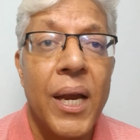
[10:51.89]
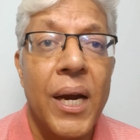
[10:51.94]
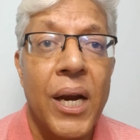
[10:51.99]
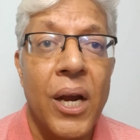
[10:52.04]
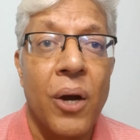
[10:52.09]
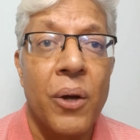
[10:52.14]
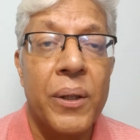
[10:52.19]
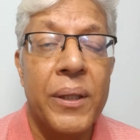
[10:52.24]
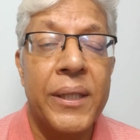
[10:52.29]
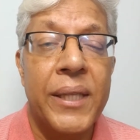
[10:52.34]

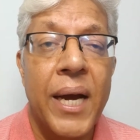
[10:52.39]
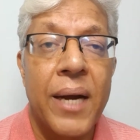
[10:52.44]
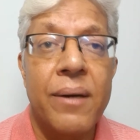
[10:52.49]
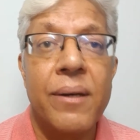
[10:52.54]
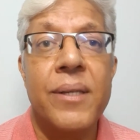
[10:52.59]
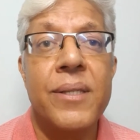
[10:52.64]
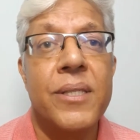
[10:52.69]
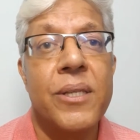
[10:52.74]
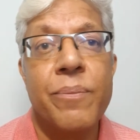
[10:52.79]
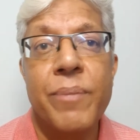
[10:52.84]
Now,
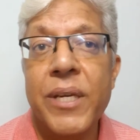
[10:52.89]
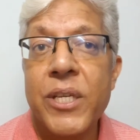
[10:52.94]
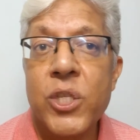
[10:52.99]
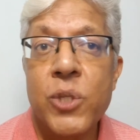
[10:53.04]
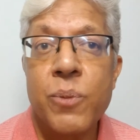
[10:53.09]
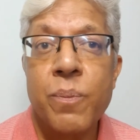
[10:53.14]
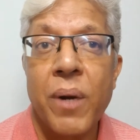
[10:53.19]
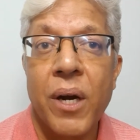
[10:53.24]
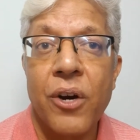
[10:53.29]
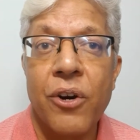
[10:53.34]
that is the
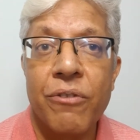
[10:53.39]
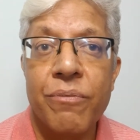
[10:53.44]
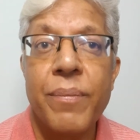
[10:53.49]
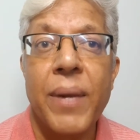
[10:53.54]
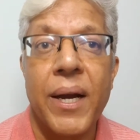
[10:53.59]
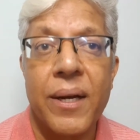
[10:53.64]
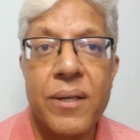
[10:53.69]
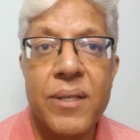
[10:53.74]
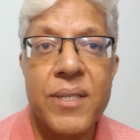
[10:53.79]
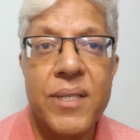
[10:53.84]
best part of
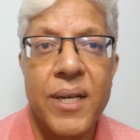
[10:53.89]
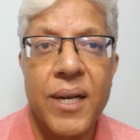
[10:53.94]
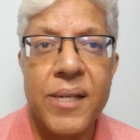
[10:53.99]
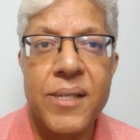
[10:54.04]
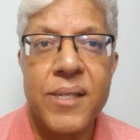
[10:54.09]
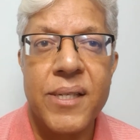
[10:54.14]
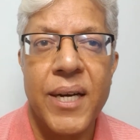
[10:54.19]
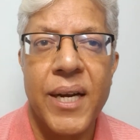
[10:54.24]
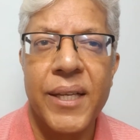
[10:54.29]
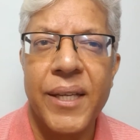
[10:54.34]
Magnus
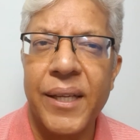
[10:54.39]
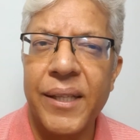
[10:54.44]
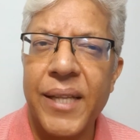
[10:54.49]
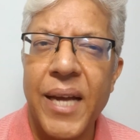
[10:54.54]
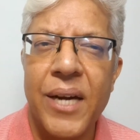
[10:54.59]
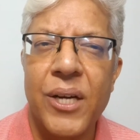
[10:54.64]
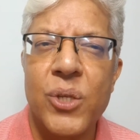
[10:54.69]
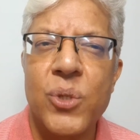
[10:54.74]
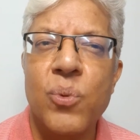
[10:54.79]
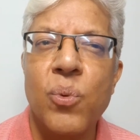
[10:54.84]
Carlsen. I think
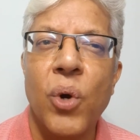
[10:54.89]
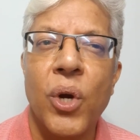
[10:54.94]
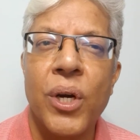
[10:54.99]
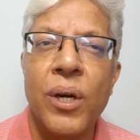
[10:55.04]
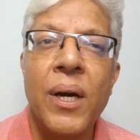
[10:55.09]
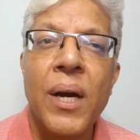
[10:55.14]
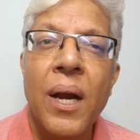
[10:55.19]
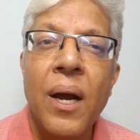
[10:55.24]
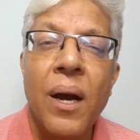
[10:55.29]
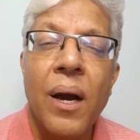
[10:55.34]
that is
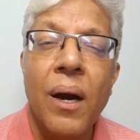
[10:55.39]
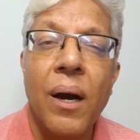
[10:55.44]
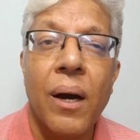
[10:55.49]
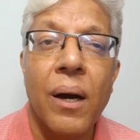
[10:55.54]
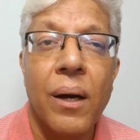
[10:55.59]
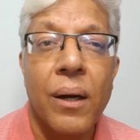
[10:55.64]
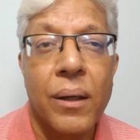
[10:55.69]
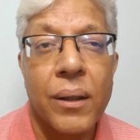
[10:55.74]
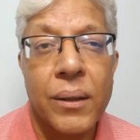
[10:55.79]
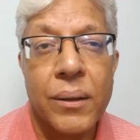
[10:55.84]
what
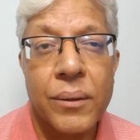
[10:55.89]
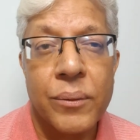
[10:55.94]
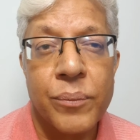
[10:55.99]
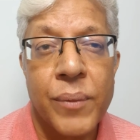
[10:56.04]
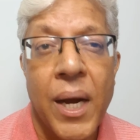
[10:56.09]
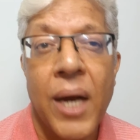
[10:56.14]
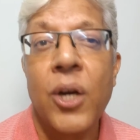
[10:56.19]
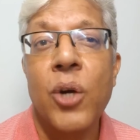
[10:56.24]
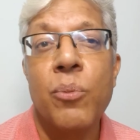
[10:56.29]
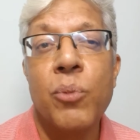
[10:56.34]

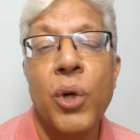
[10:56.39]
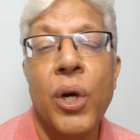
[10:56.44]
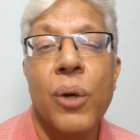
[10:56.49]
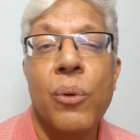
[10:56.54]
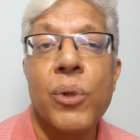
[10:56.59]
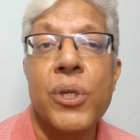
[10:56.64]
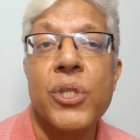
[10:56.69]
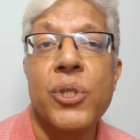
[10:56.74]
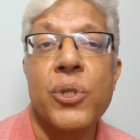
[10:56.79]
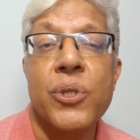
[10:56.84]

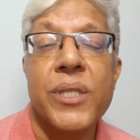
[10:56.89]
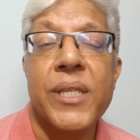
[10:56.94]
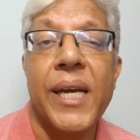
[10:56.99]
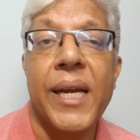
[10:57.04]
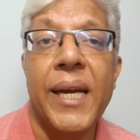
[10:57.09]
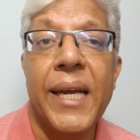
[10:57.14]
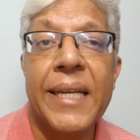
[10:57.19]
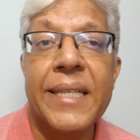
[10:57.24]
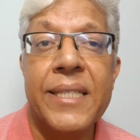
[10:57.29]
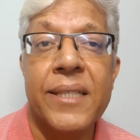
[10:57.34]
Nakamura was to say
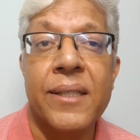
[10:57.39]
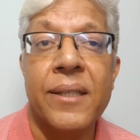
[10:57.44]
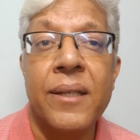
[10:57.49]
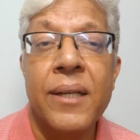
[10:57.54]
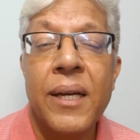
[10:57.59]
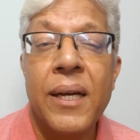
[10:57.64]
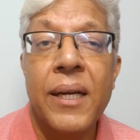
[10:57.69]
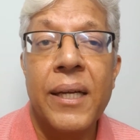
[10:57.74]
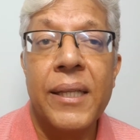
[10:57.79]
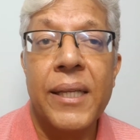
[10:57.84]
later,
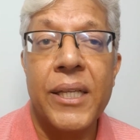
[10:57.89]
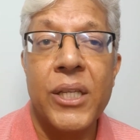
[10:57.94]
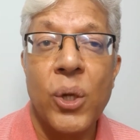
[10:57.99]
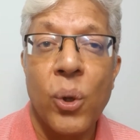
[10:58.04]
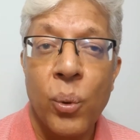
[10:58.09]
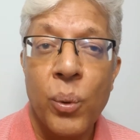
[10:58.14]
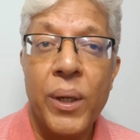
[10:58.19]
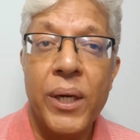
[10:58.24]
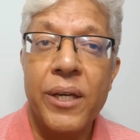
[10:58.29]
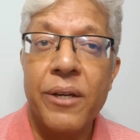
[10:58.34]
that the
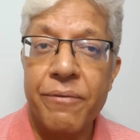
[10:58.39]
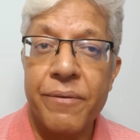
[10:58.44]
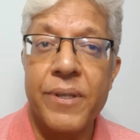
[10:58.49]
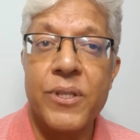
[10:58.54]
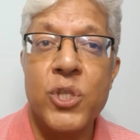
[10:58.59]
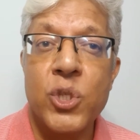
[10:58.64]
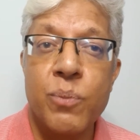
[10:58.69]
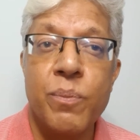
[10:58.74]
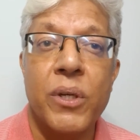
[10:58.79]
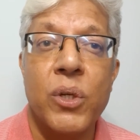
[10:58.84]
only
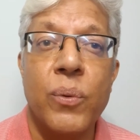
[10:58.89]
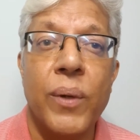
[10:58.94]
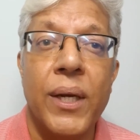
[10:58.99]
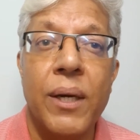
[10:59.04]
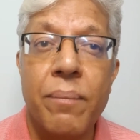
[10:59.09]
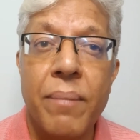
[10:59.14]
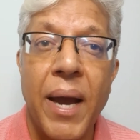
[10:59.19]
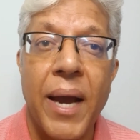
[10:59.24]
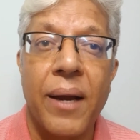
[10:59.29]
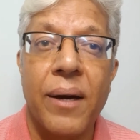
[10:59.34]
difference
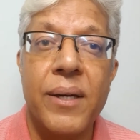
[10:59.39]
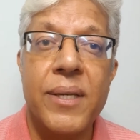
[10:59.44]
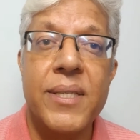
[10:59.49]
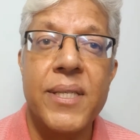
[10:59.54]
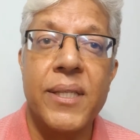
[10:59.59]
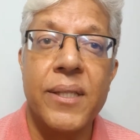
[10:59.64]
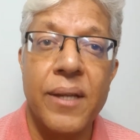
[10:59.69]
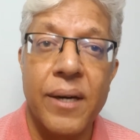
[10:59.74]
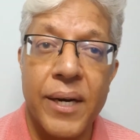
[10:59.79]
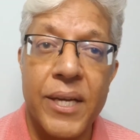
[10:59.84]
between
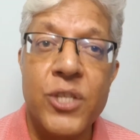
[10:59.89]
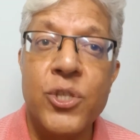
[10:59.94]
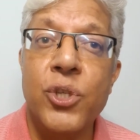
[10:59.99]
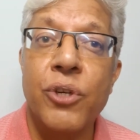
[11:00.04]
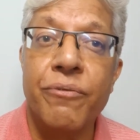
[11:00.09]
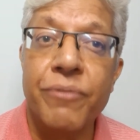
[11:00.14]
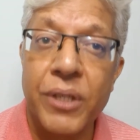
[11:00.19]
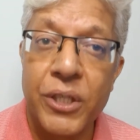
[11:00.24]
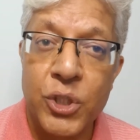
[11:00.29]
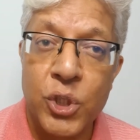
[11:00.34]
Magnus and the rest
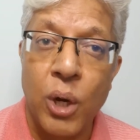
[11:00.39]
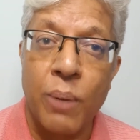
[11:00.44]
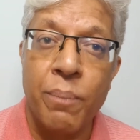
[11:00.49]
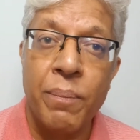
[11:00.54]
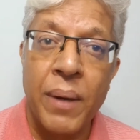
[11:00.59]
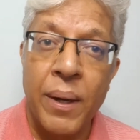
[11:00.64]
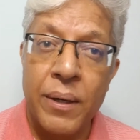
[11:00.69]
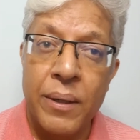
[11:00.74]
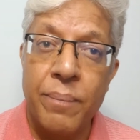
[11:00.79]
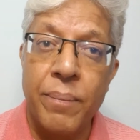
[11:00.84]
of the
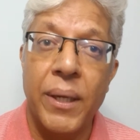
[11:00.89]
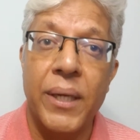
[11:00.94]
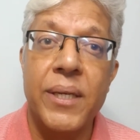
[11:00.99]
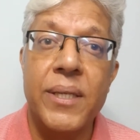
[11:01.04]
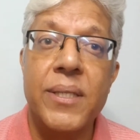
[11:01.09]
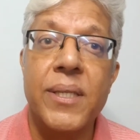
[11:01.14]
top players